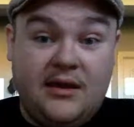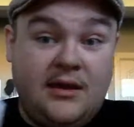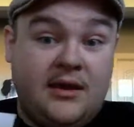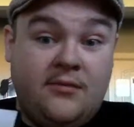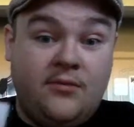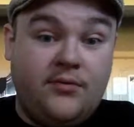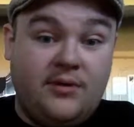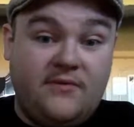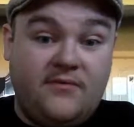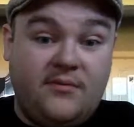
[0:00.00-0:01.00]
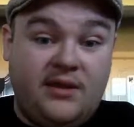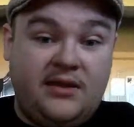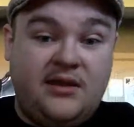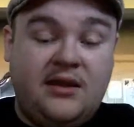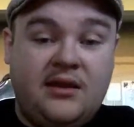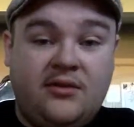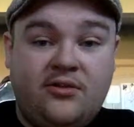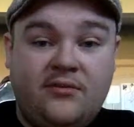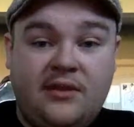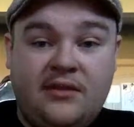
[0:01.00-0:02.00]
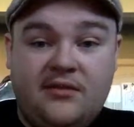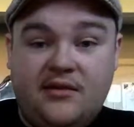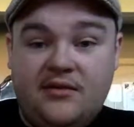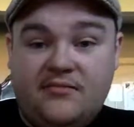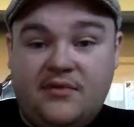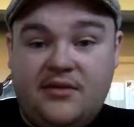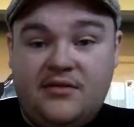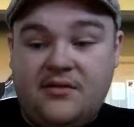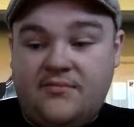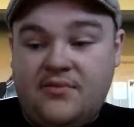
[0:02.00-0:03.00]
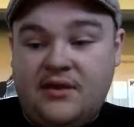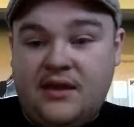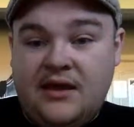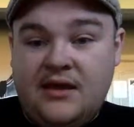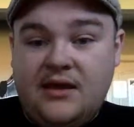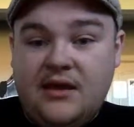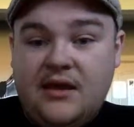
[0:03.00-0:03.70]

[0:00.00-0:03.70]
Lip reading: It ruined it for me. And also, I did see some mix-ups it had,